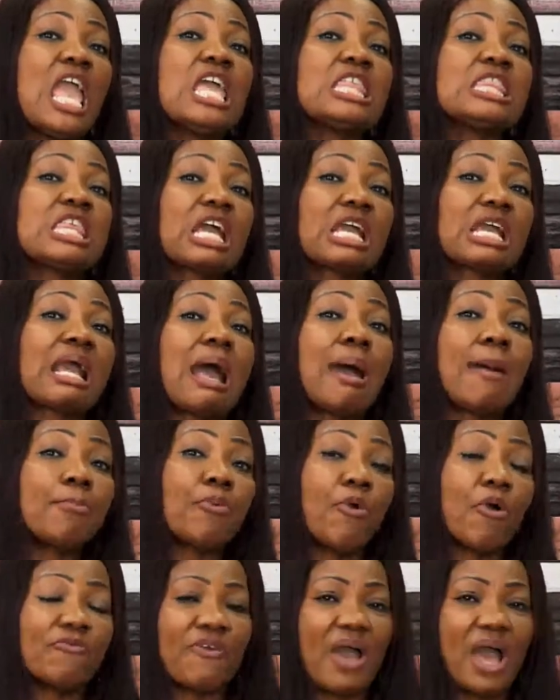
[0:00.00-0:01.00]
in the
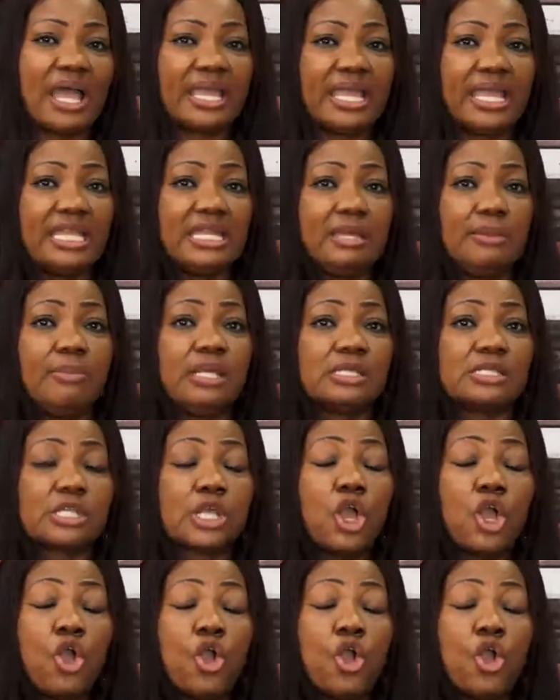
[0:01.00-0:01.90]
camp of our enemies.